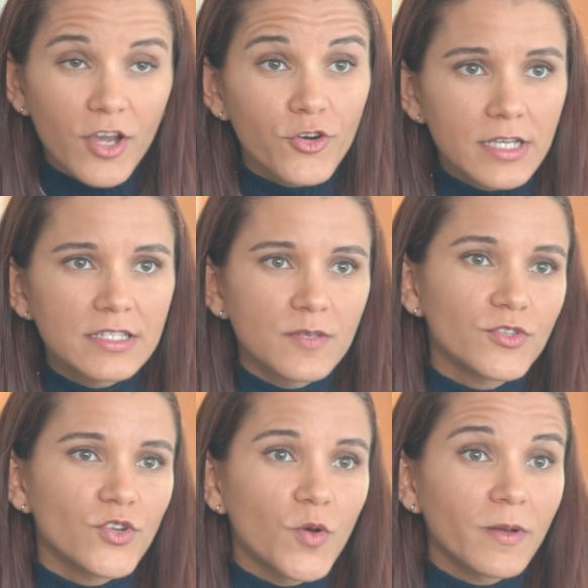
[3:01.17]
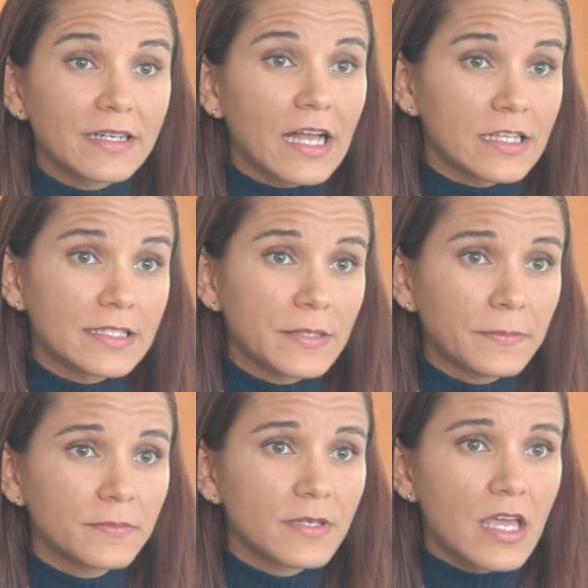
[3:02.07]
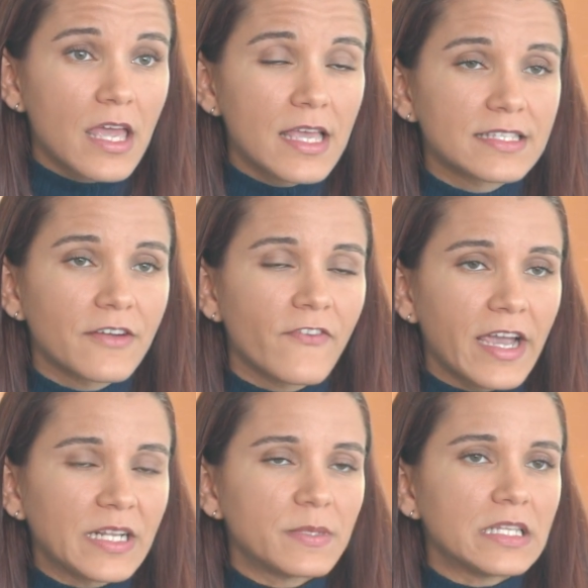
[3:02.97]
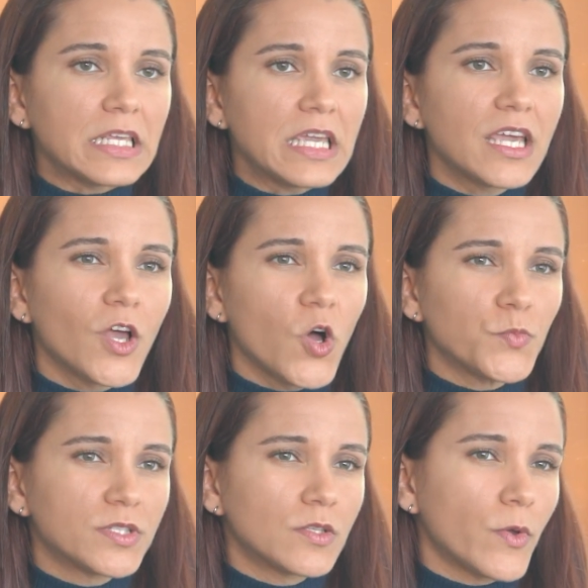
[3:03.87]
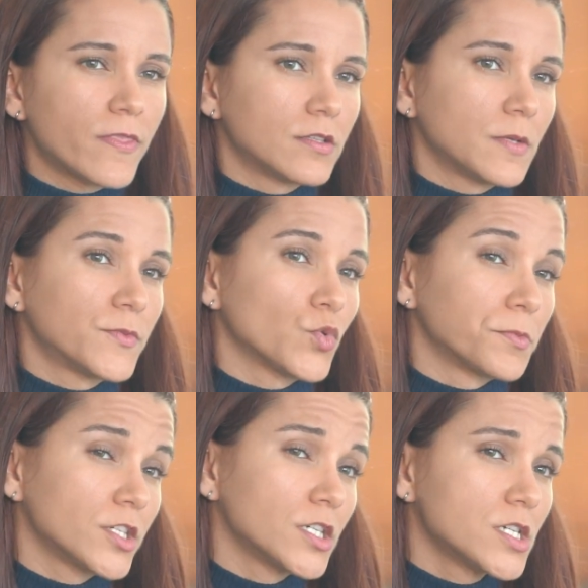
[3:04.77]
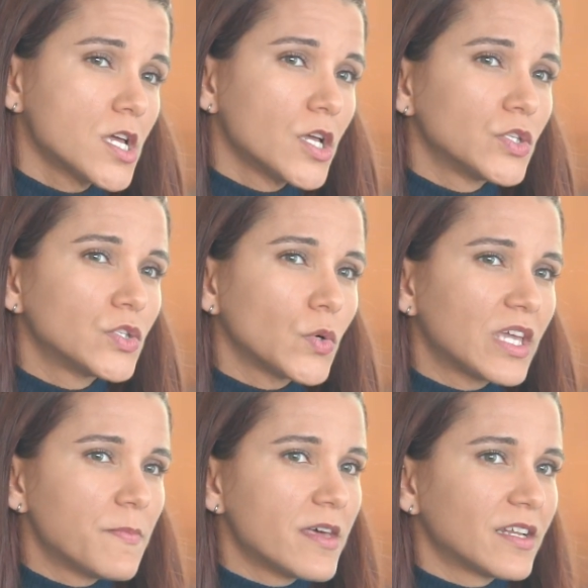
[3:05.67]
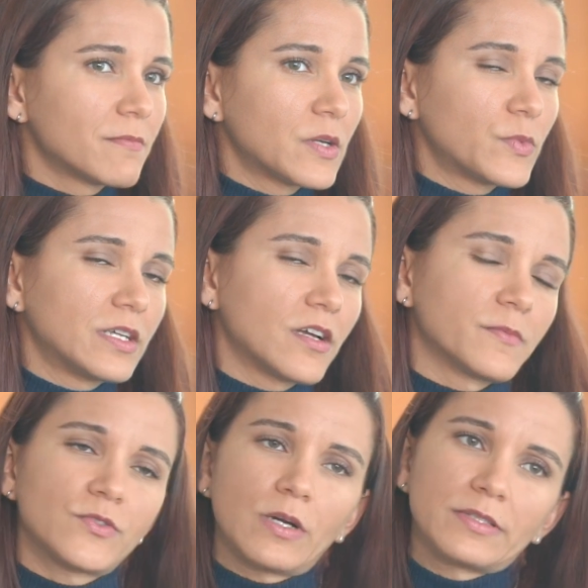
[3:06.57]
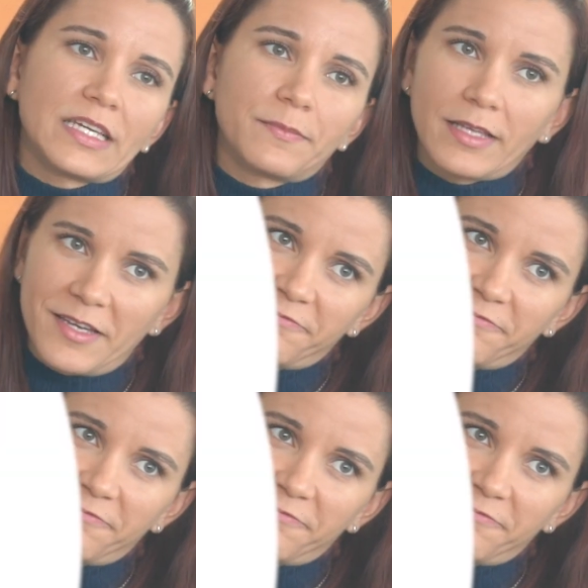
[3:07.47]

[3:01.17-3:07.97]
A great tip to know about calcium is that vitamin D helps with its absorption. So keep that in mind when it comes to outside play.